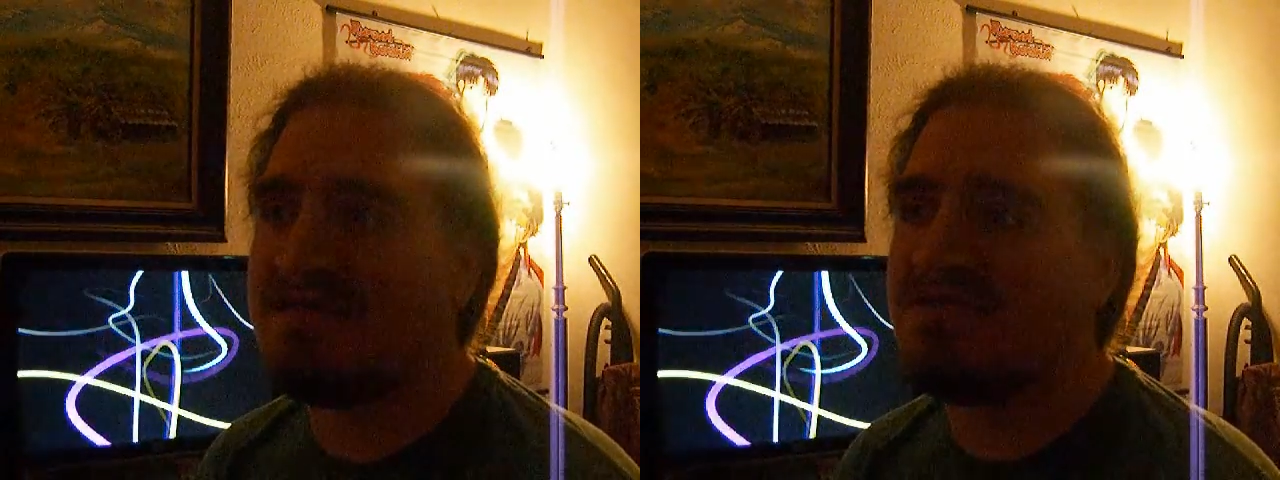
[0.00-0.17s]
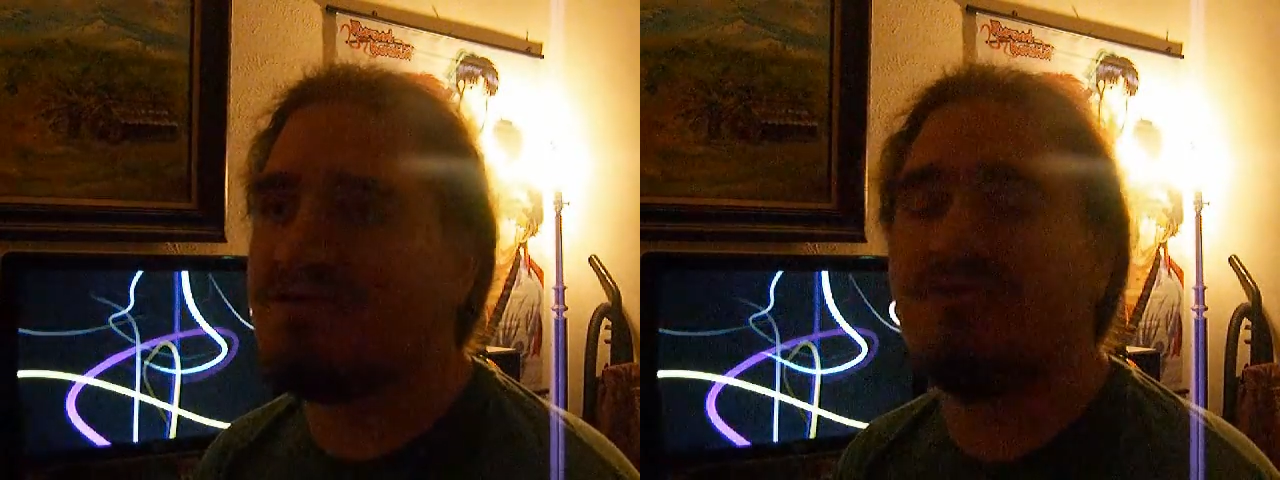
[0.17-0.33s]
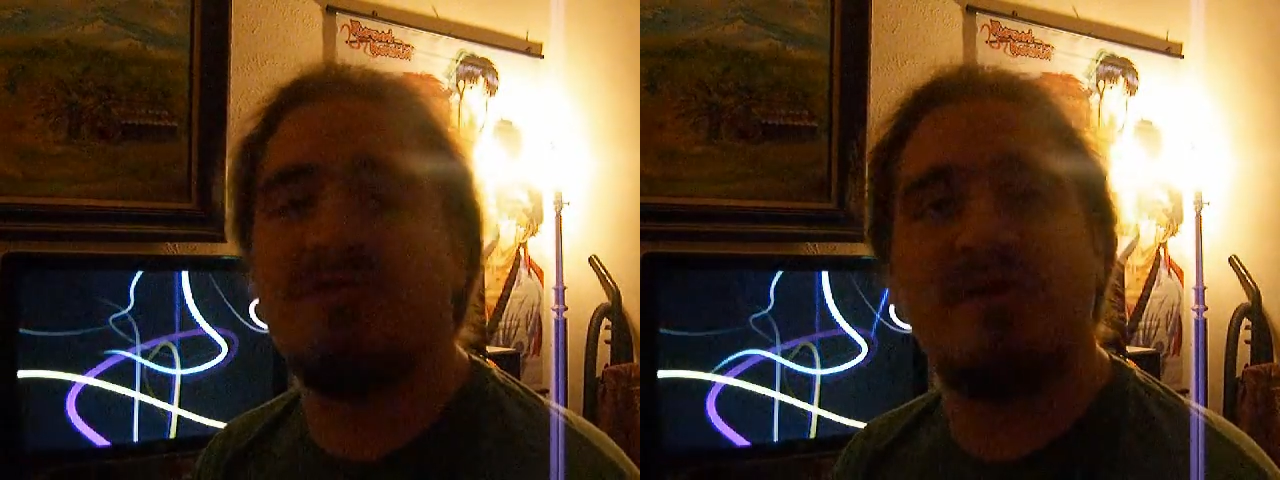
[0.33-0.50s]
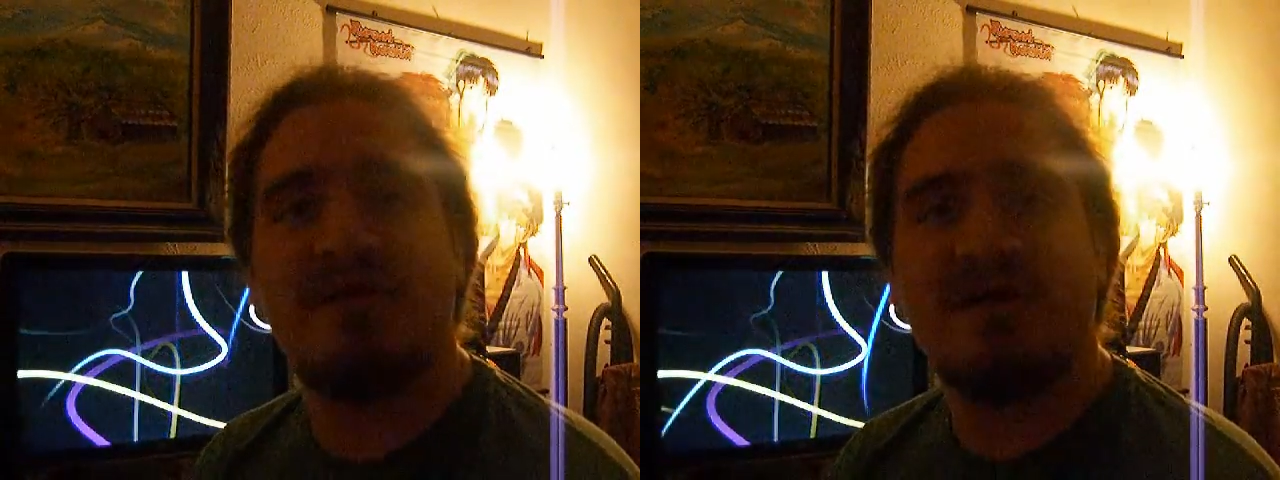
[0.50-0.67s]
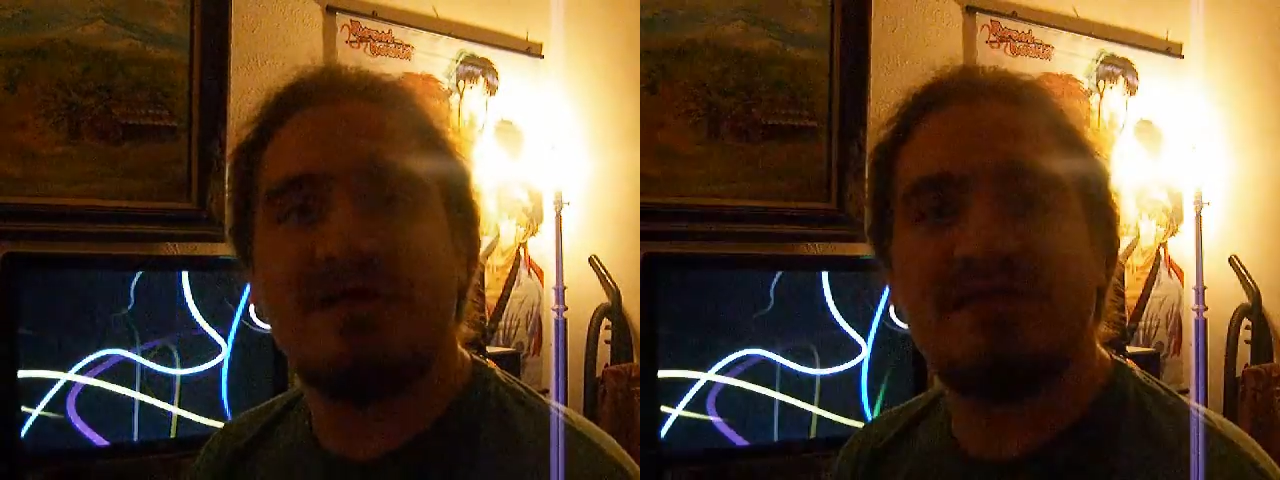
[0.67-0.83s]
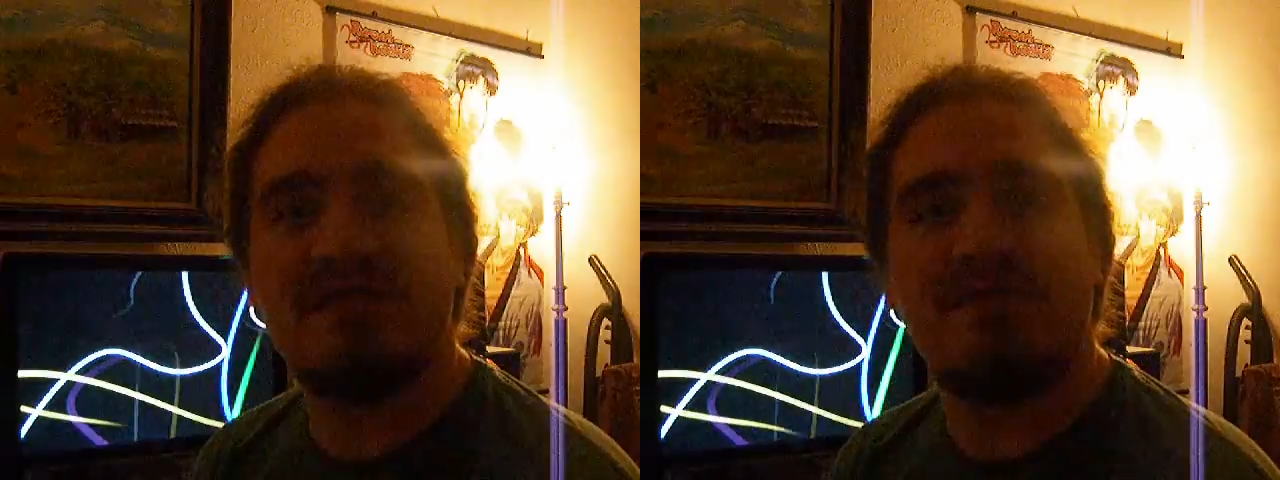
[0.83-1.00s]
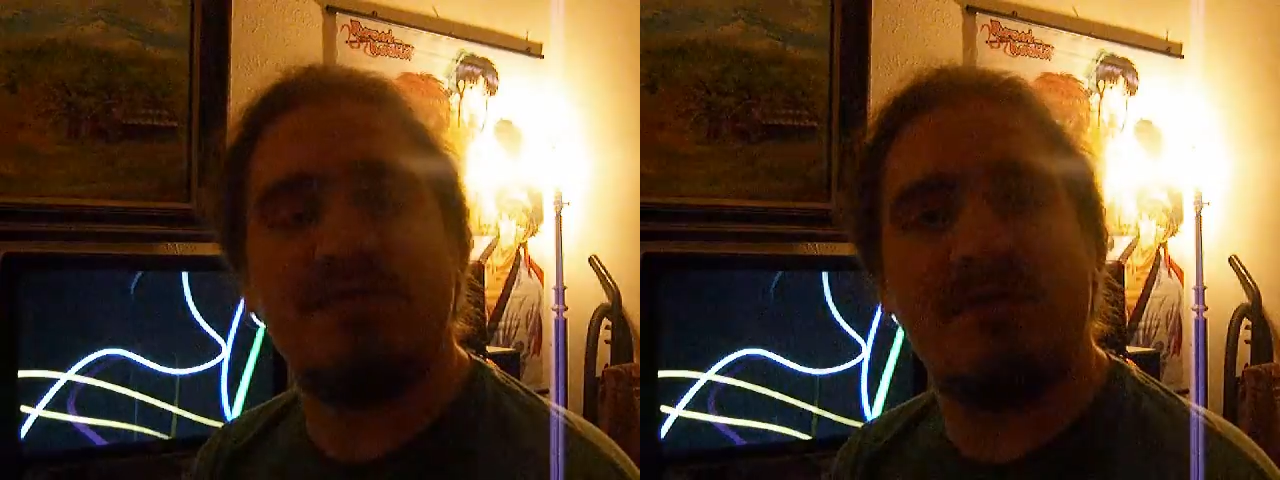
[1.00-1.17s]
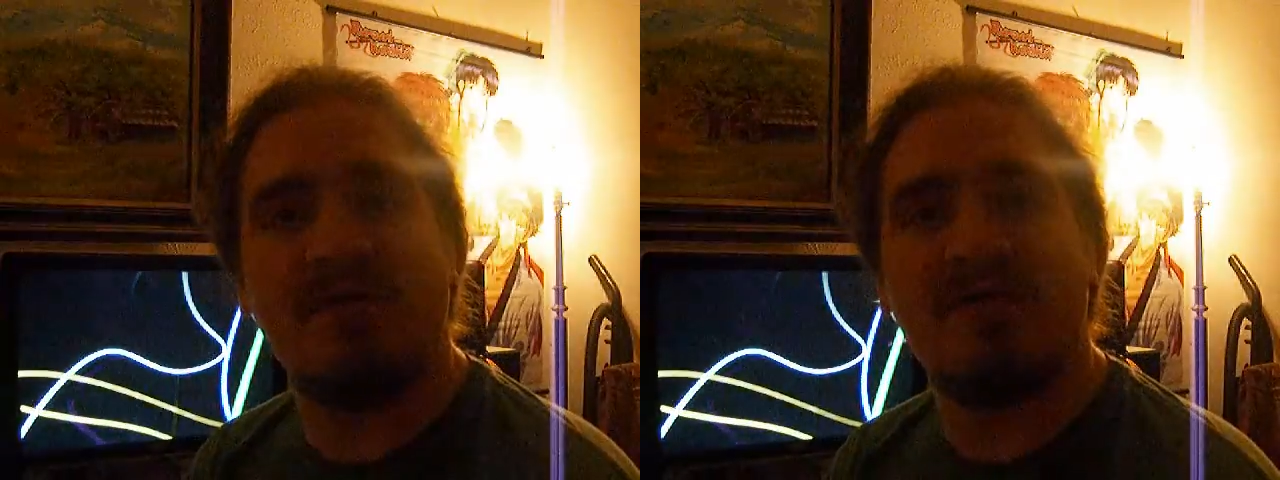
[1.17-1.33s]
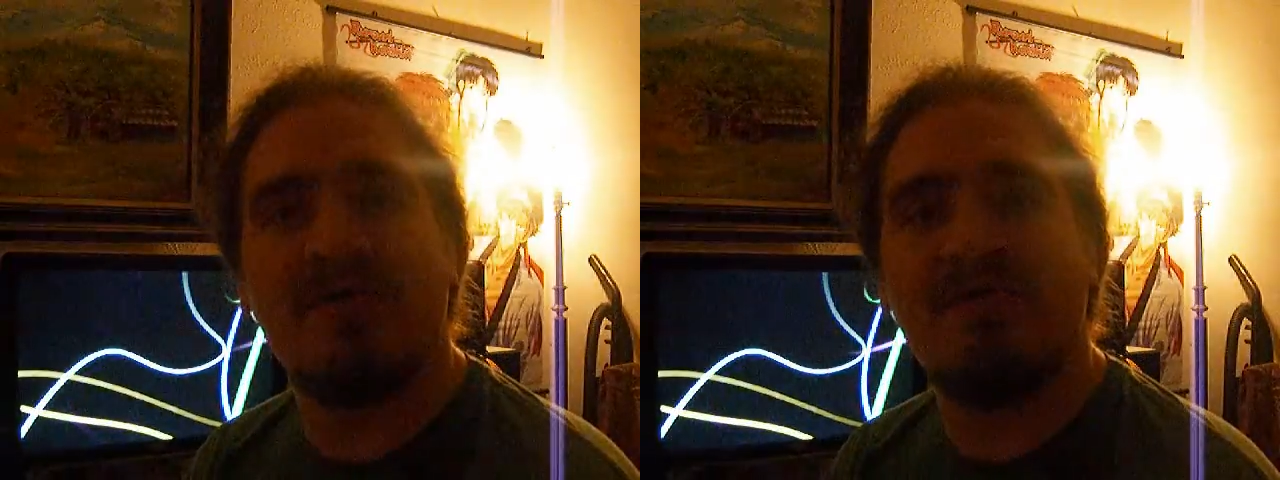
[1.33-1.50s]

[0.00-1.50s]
that you see before you,